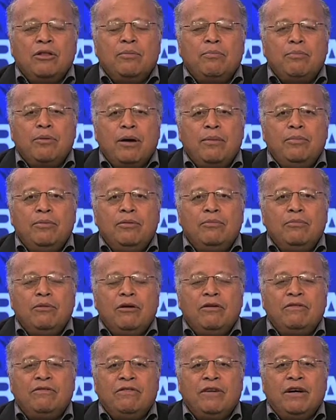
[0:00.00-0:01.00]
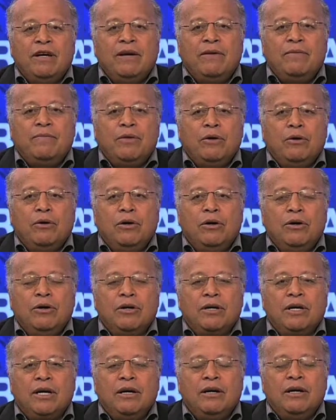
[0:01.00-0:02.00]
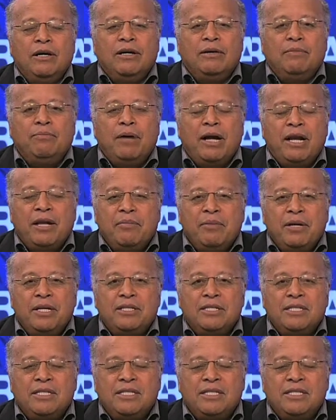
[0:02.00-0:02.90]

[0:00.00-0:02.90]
the problem of um, or, uh, parliamentary